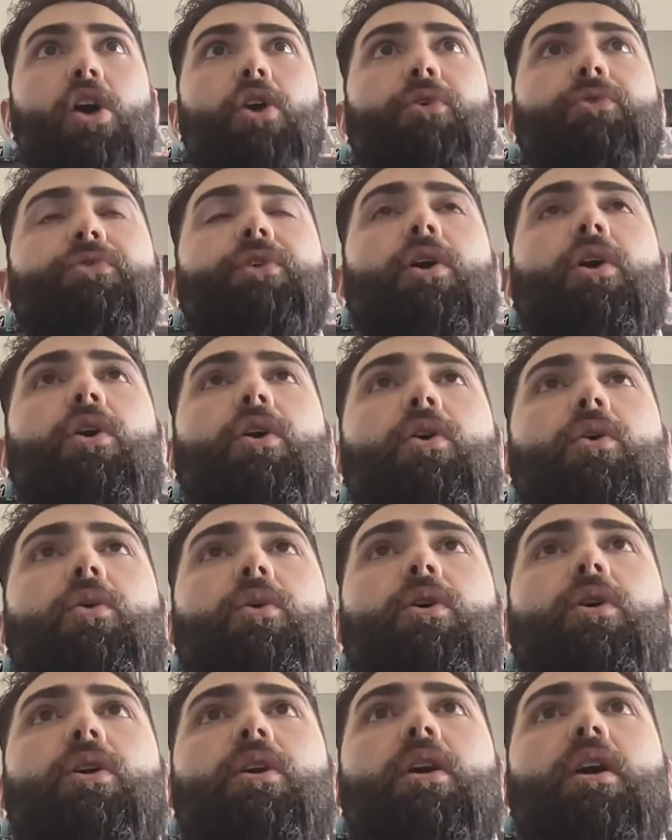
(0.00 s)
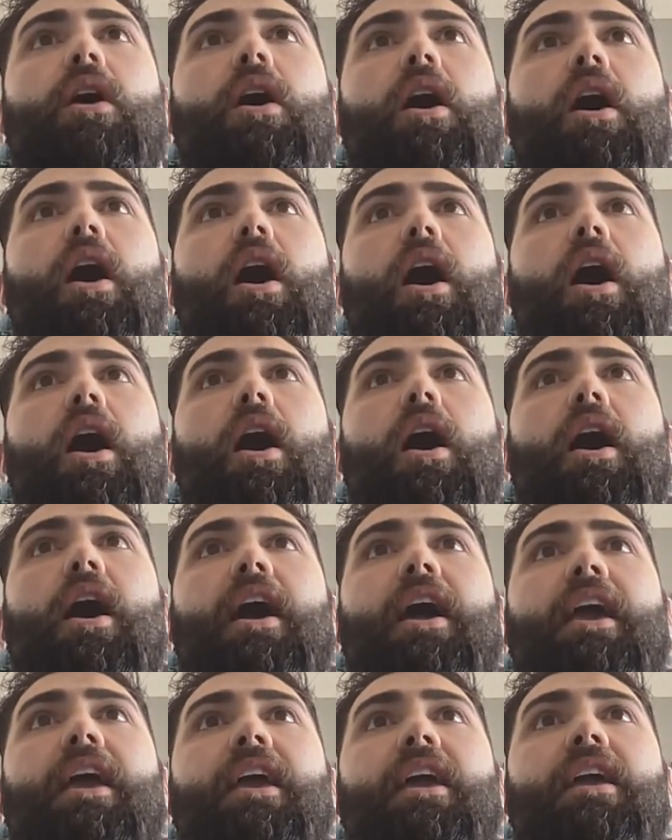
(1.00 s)
So
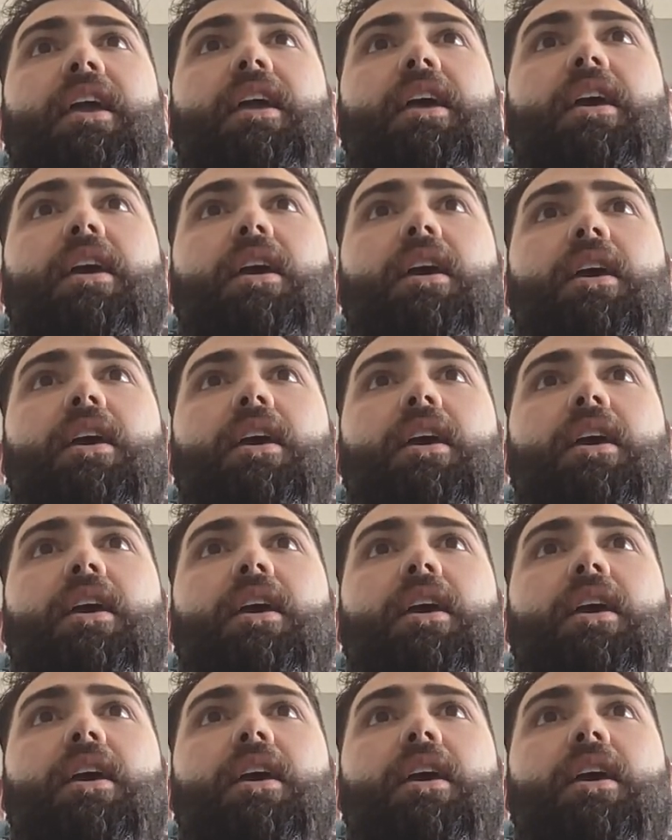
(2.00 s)
I,